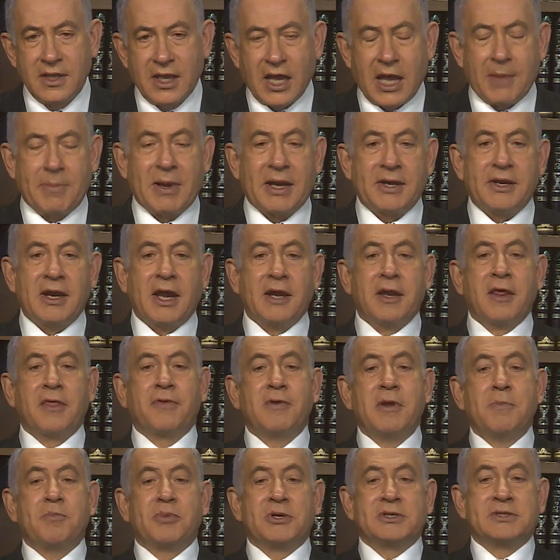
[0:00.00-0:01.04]
About
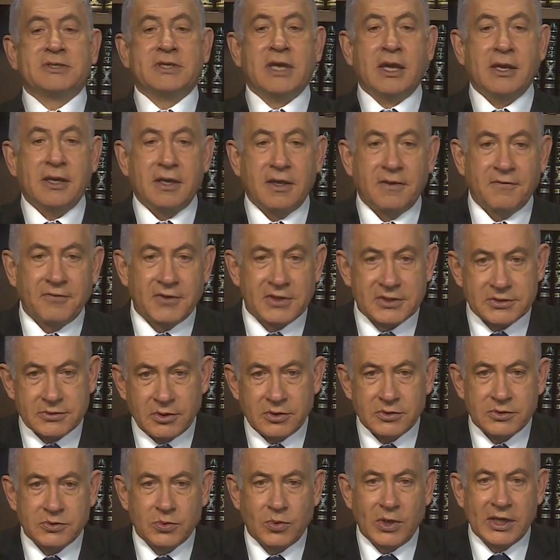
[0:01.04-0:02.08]
93% of
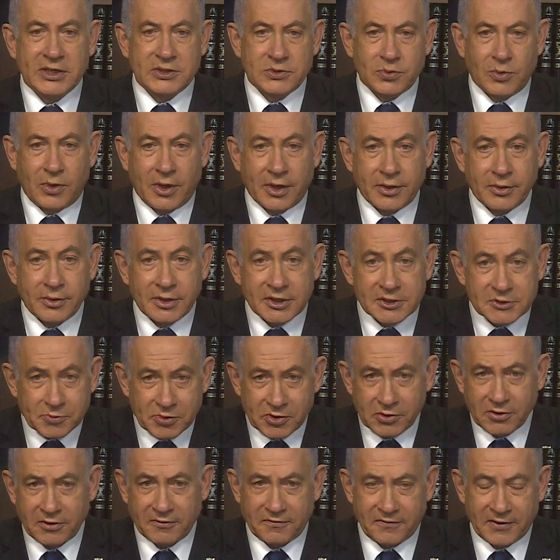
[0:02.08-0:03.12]
Israel's wastewater is
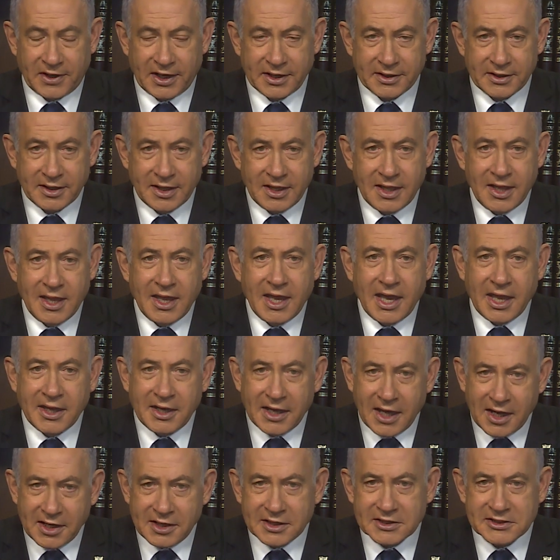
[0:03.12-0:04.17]
purified, and
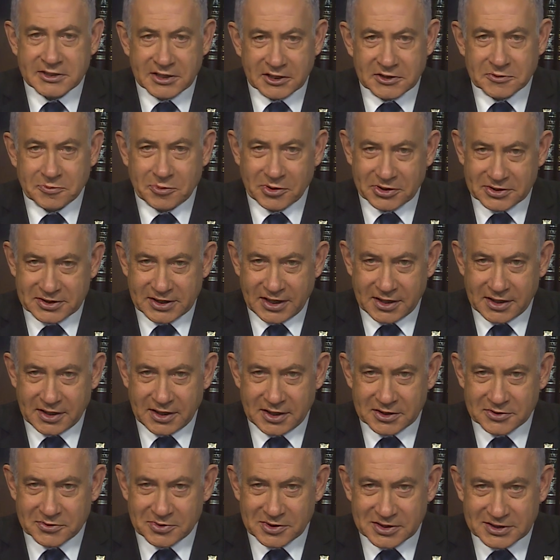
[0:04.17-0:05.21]
86%
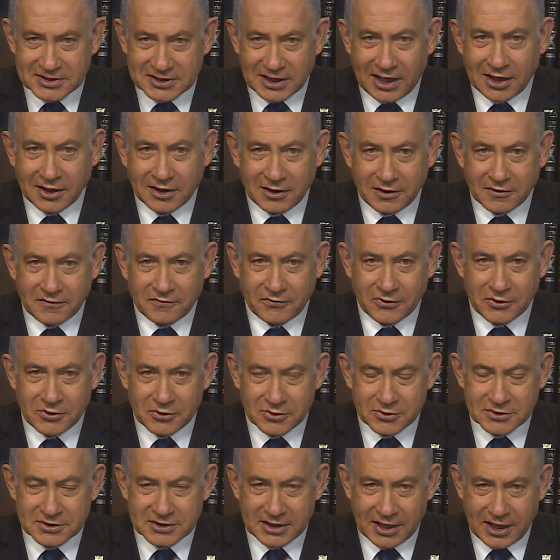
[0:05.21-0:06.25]
is recycled for
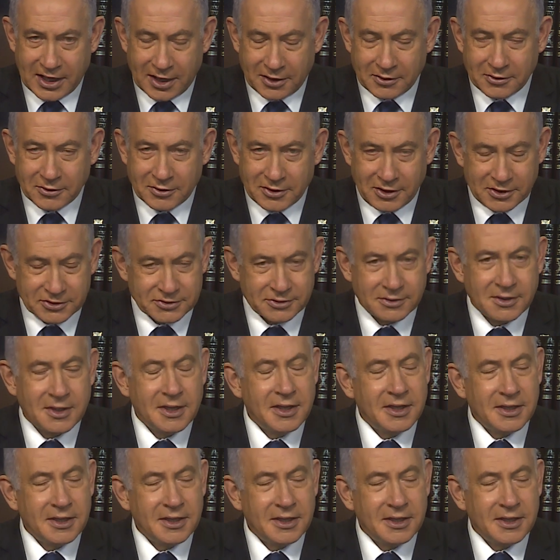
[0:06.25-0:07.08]
use in agriculture.